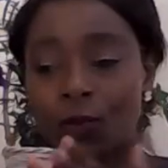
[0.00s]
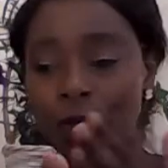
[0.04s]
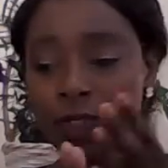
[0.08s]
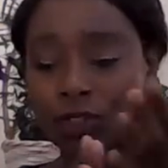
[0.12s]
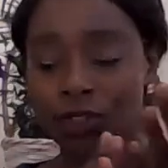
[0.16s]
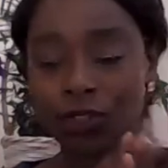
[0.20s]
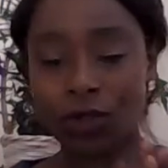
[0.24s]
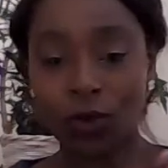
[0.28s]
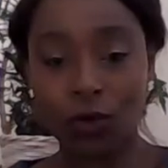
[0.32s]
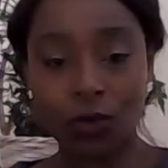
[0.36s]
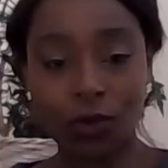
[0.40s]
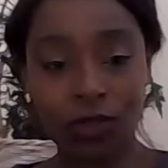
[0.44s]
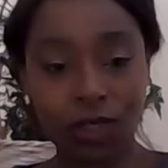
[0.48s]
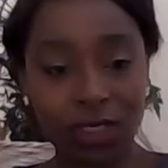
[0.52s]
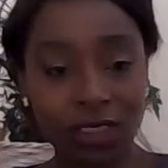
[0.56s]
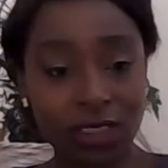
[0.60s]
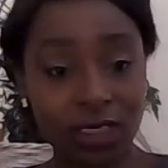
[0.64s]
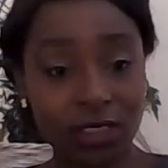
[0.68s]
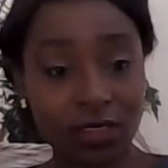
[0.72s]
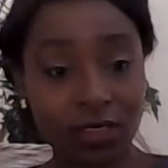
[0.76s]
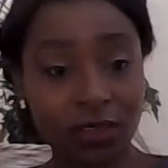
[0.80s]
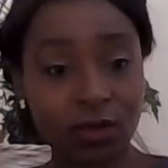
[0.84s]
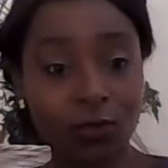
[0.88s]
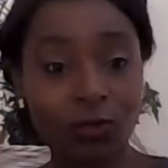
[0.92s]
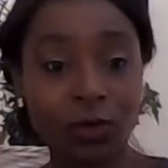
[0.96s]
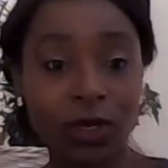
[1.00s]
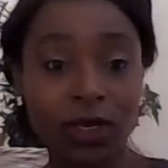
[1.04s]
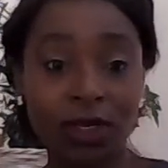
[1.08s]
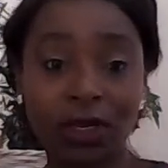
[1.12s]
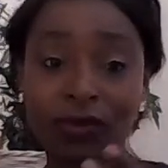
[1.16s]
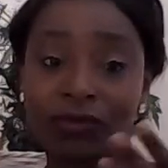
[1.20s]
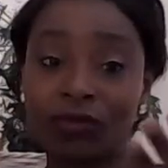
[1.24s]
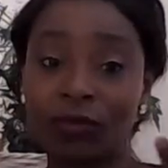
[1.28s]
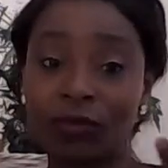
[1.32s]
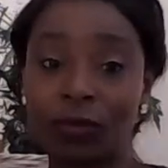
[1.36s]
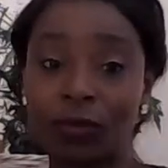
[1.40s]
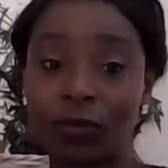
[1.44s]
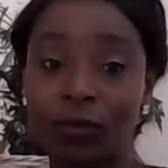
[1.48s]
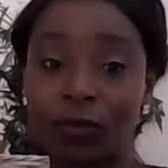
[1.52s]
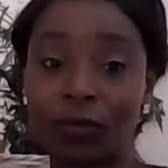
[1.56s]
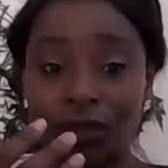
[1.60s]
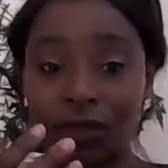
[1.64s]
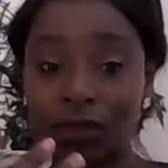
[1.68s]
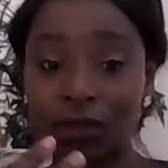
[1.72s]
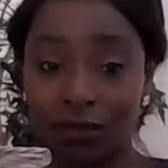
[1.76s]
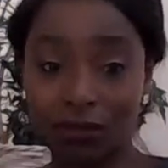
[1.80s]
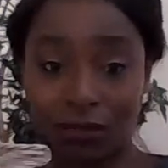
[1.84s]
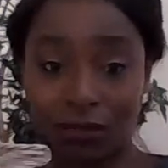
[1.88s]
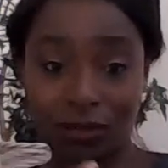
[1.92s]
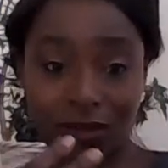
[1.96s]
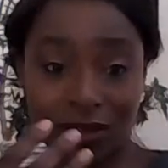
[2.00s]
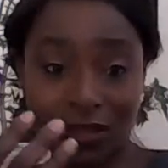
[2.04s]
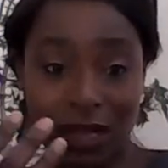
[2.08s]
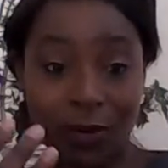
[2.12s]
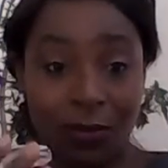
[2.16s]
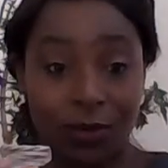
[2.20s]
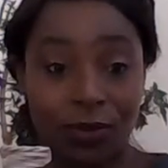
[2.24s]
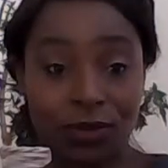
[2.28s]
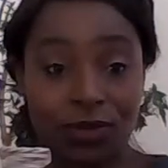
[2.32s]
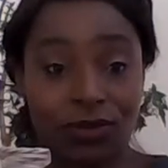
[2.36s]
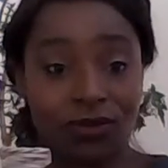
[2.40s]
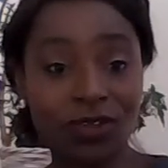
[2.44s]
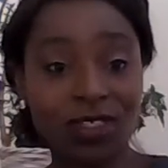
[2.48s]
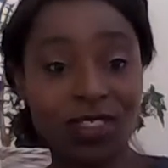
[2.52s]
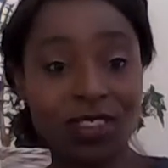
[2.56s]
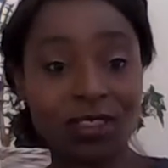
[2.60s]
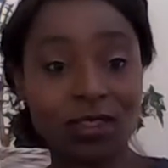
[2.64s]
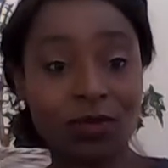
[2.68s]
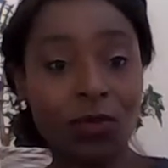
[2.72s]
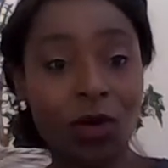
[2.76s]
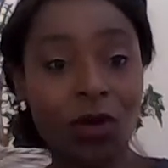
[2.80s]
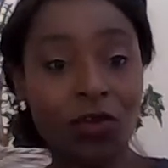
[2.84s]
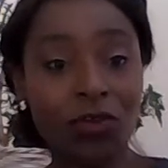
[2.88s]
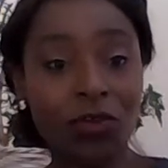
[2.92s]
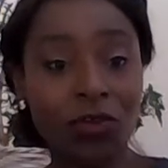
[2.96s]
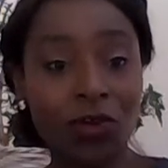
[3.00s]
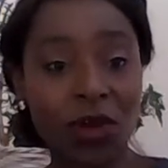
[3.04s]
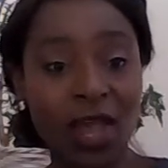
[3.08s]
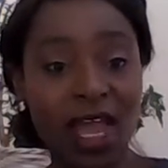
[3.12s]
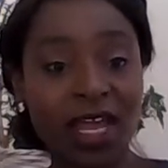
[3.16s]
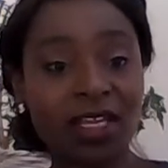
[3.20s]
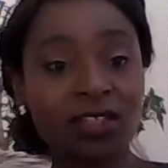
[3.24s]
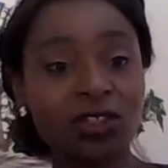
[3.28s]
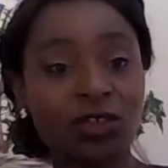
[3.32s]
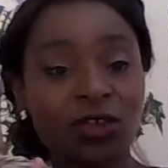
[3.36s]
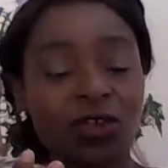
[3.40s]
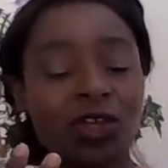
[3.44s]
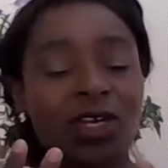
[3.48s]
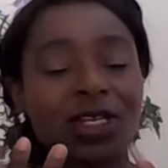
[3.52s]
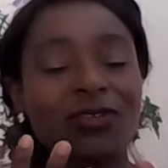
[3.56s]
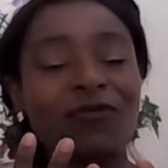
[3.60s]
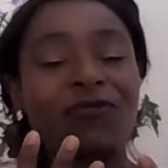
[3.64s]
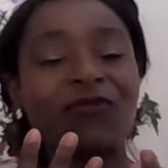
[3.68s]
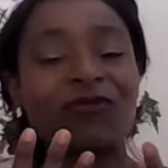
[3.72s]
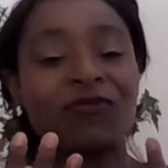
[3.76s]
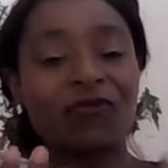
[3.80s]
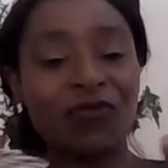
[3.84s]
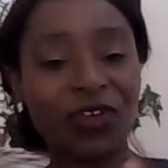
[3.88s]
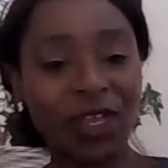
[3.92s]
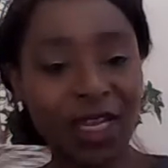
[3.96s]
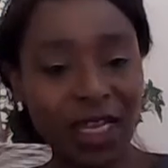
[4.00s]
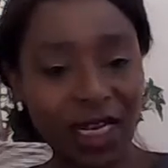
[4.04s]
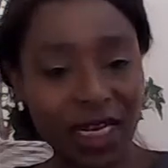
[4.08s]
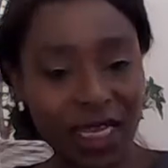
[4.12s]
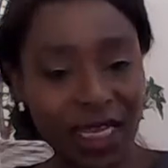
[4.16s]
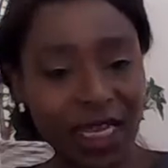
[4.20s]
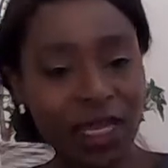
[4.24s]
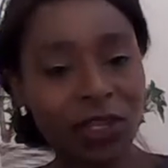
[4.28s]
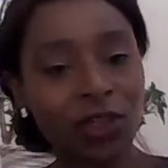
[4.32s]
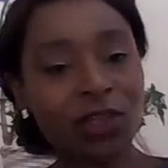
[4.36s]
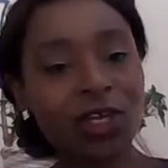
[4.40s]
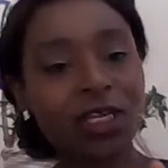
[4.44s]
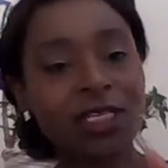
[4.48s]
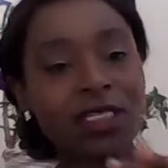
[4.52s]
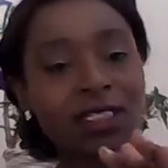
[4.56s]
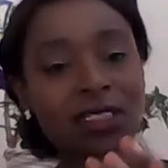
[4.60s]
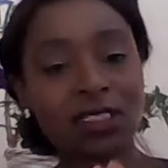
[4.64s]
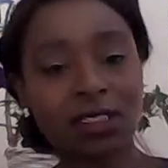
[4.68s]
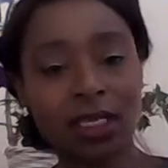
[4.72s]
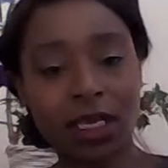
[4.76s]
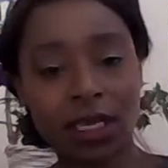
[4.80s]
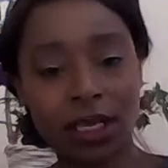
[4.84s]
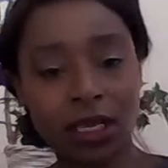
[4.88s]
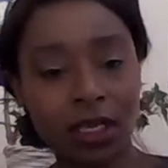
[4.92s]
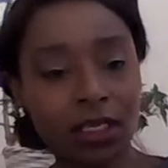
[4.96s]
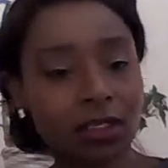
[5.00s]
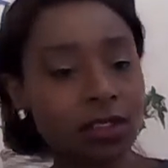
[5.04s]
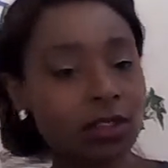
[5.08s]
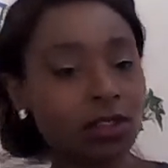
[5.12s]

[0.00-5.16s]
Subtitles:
We show you the system. We can even put samples of the system on your head so you can feel it and you can see it.